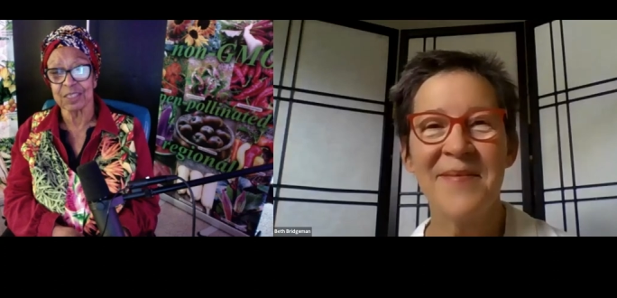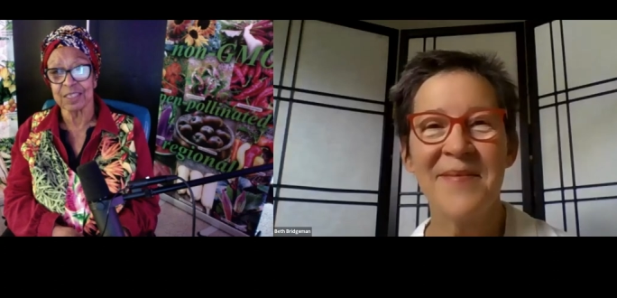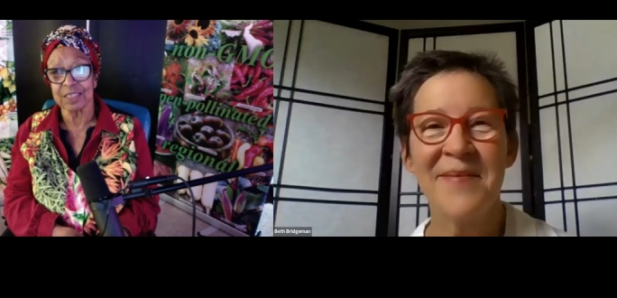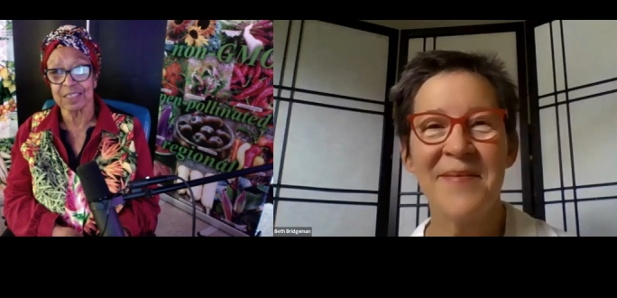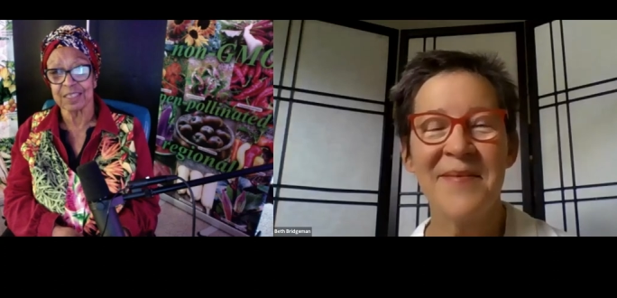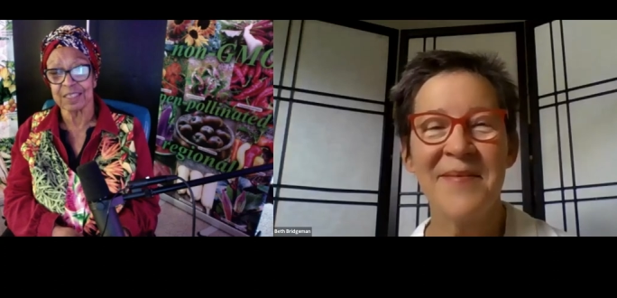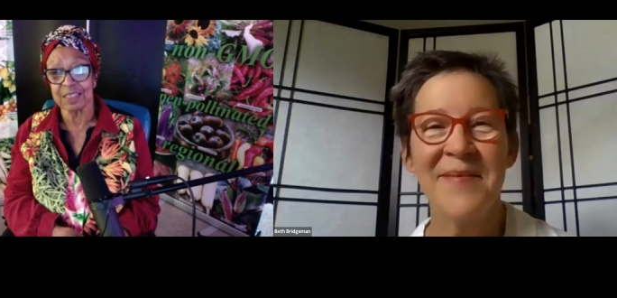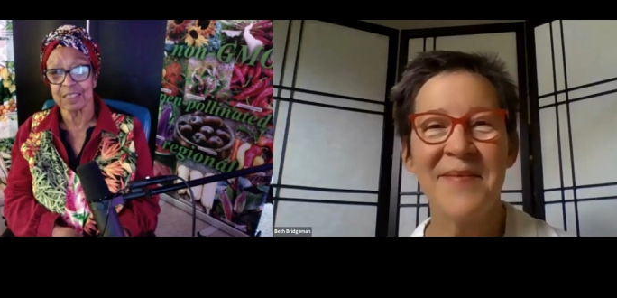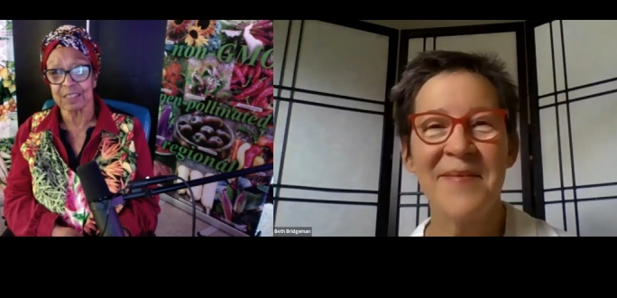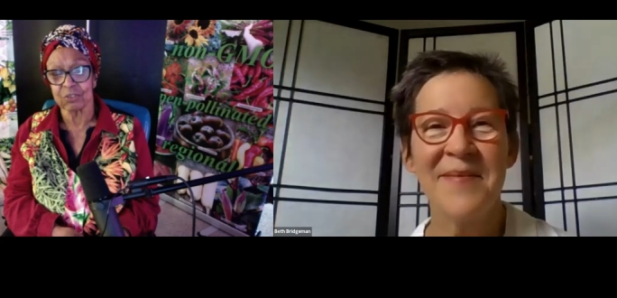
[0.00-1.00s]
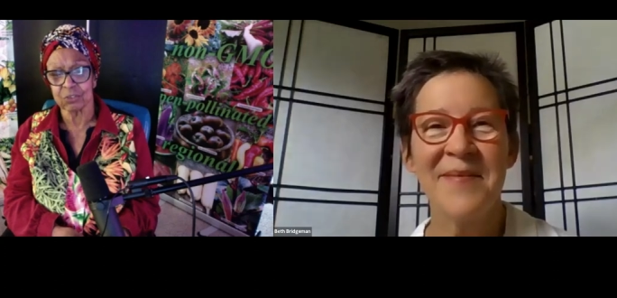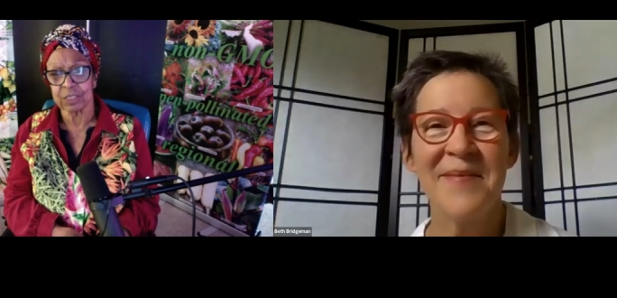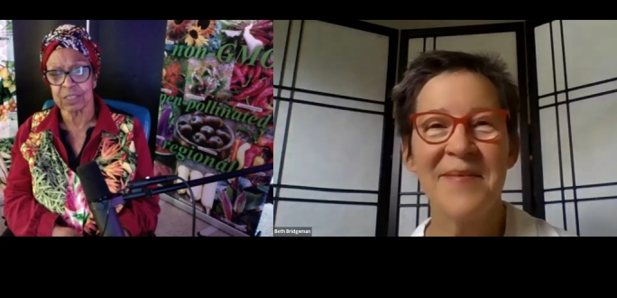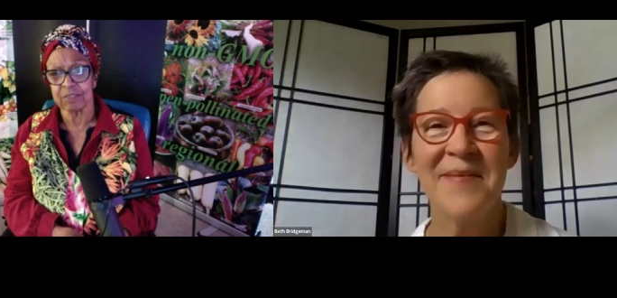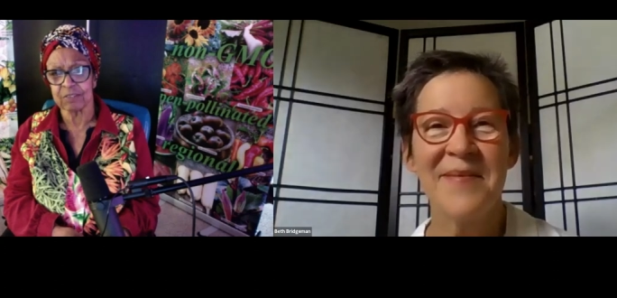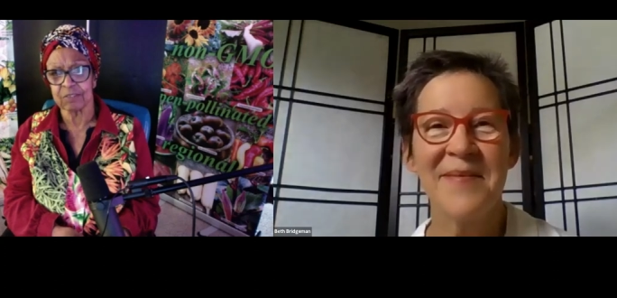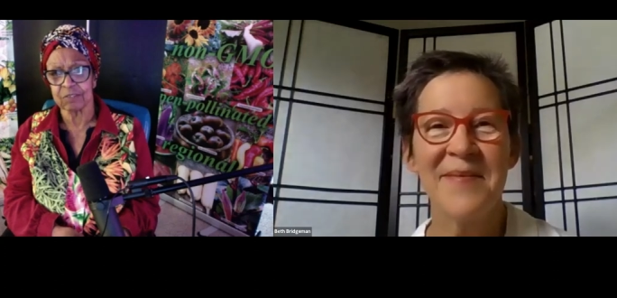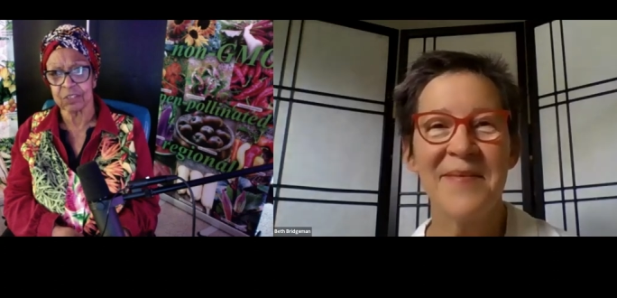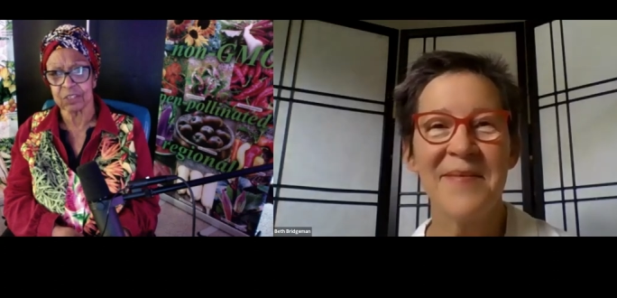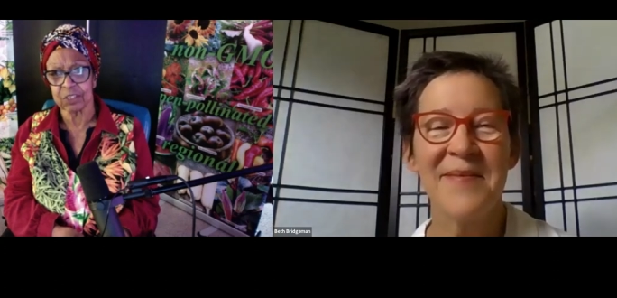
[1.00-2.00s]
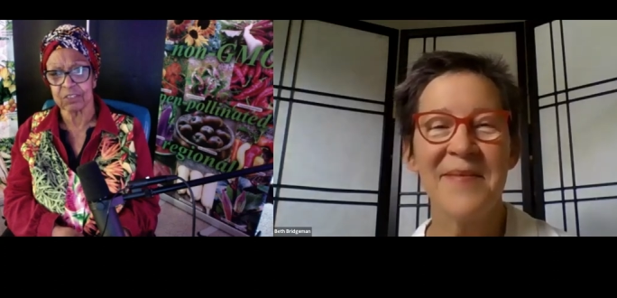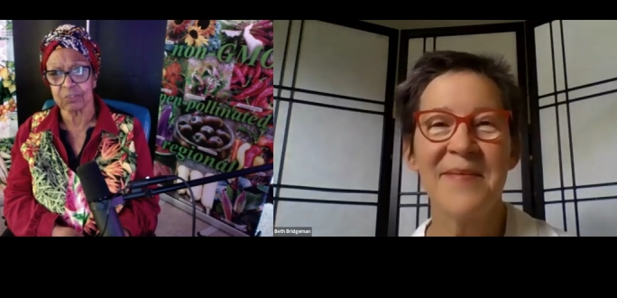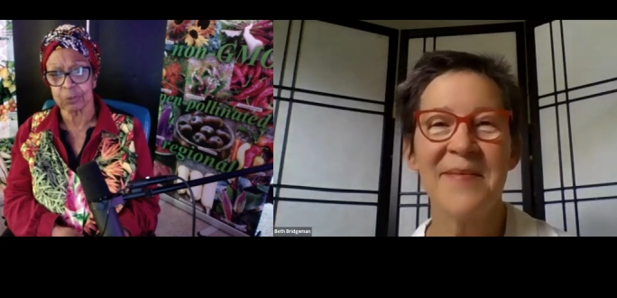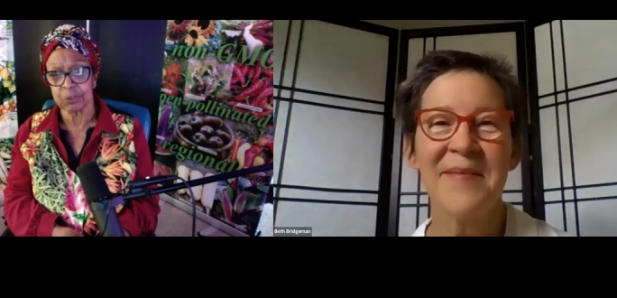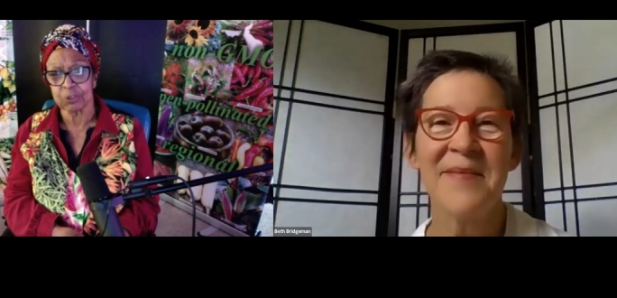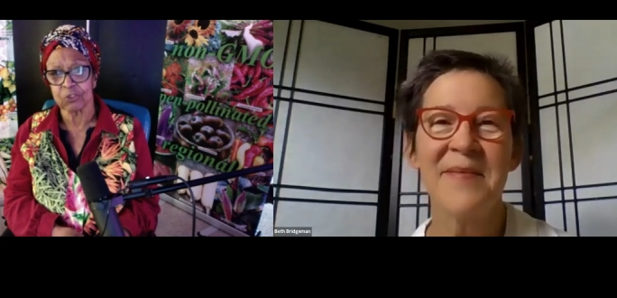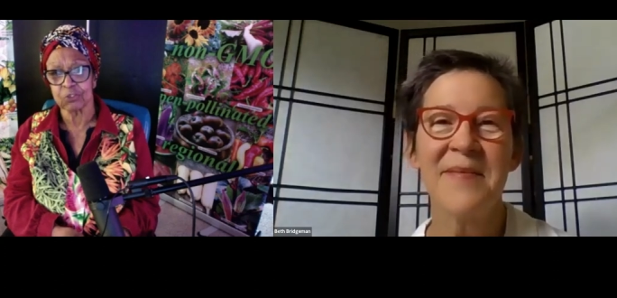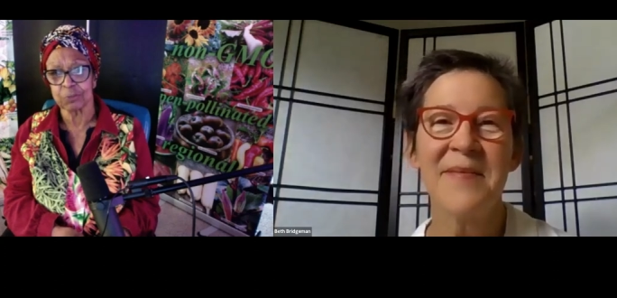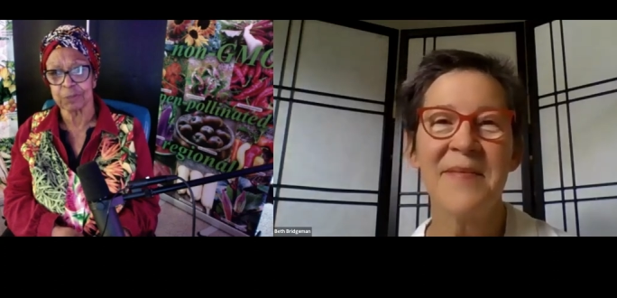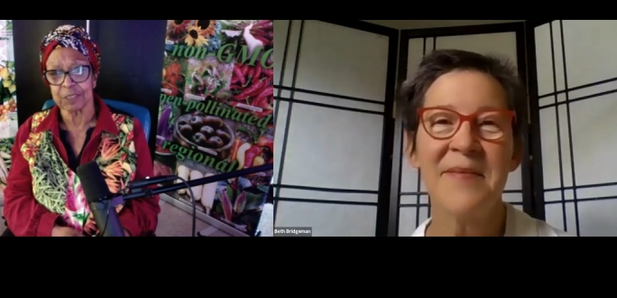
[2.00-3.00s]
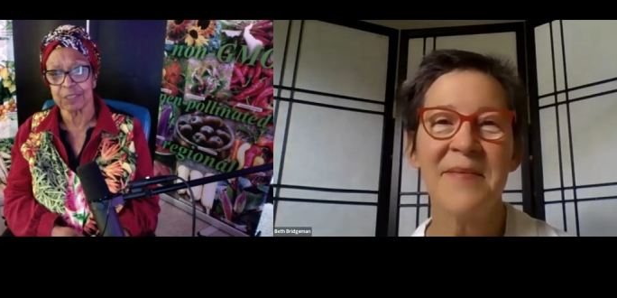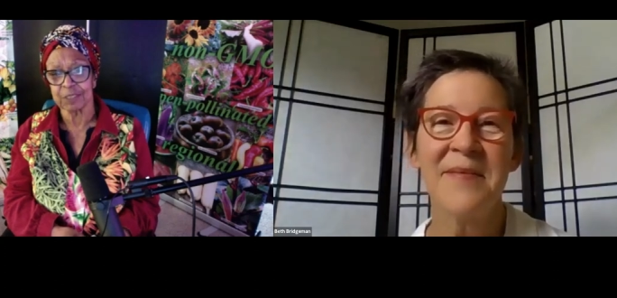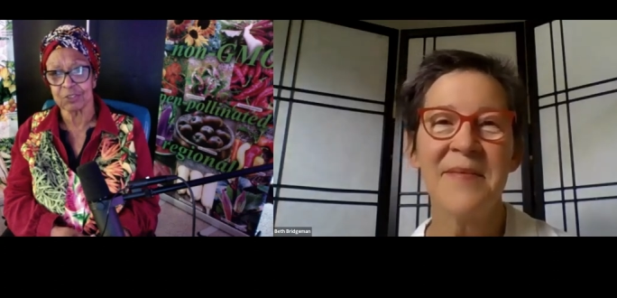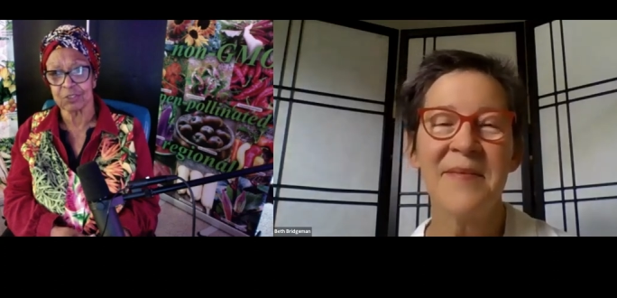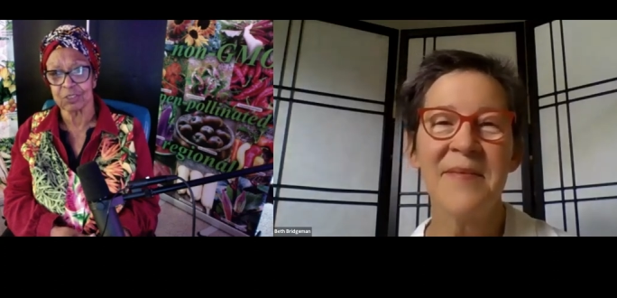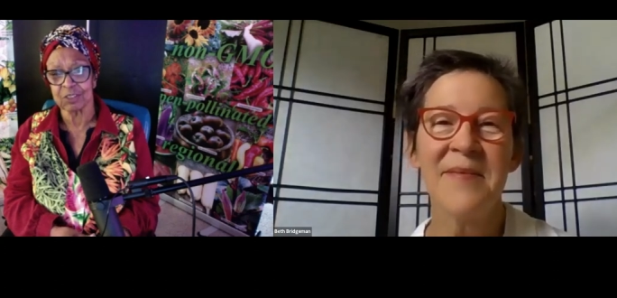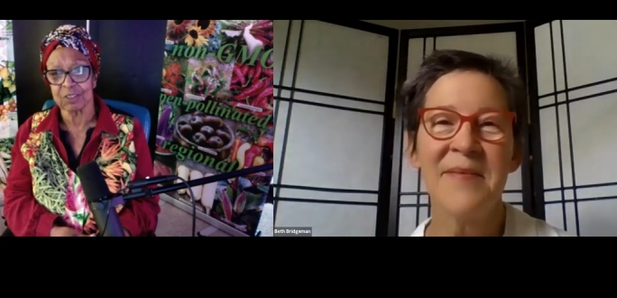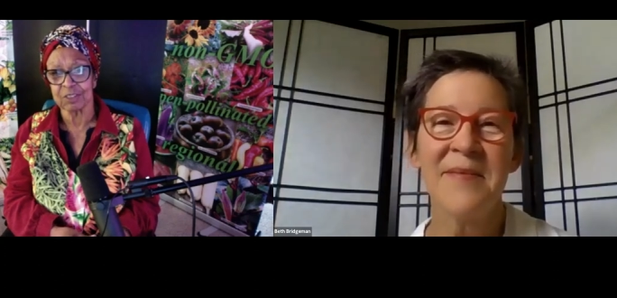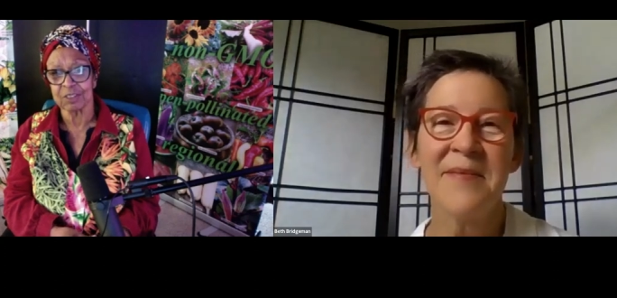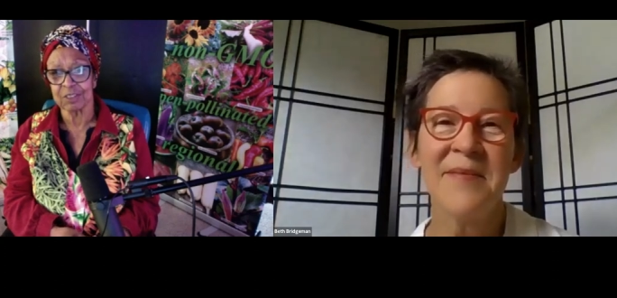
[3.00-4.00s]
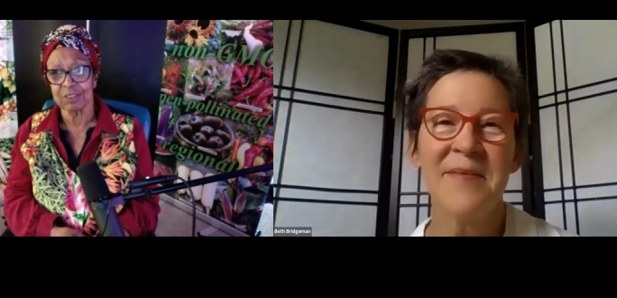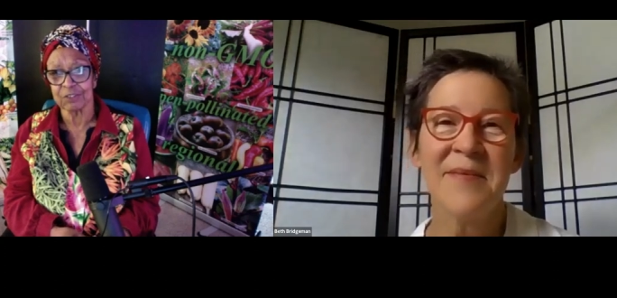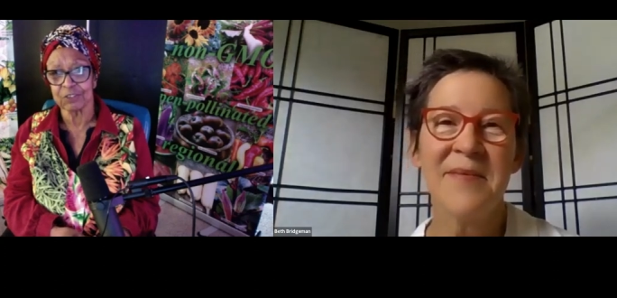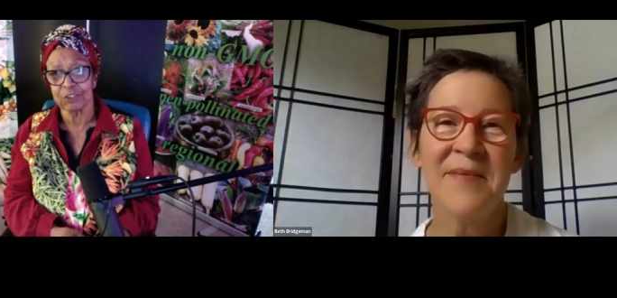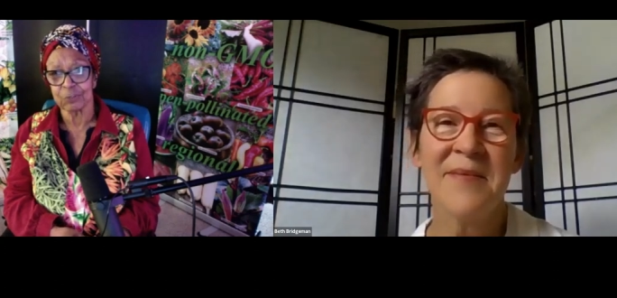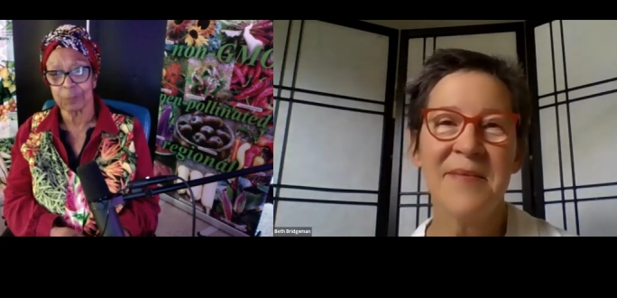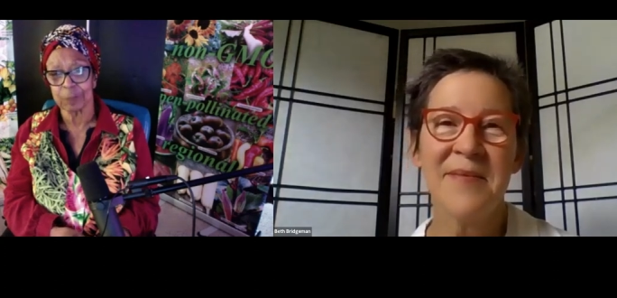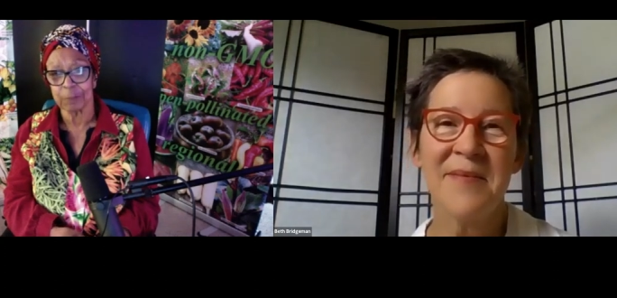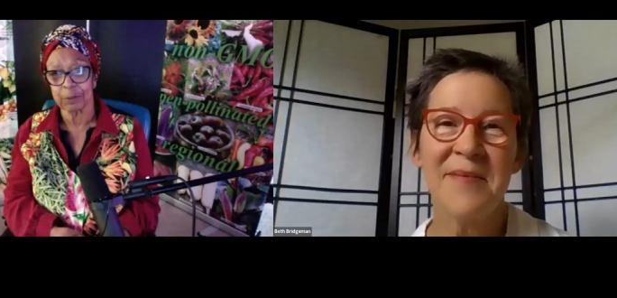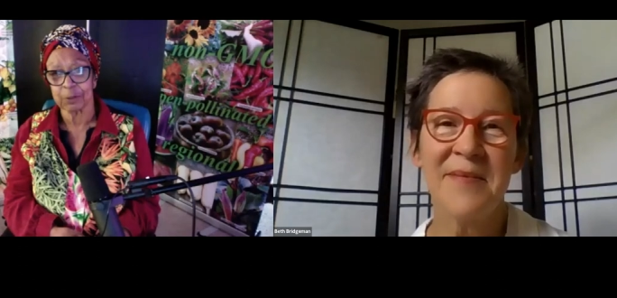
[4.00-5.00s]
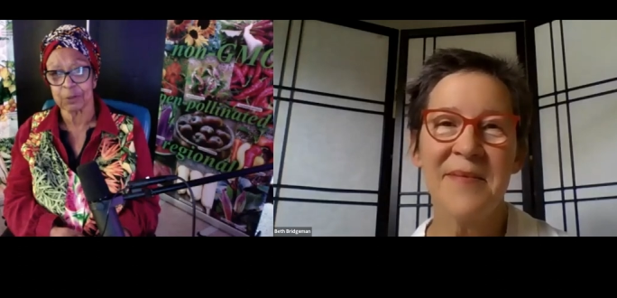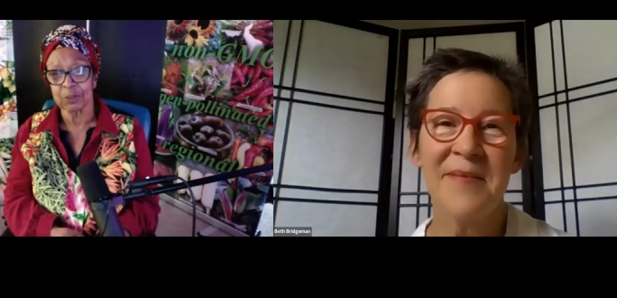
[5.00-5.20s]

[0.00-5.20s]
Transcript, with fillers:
Speaker 1: he traded various produce, but including the fish pepper,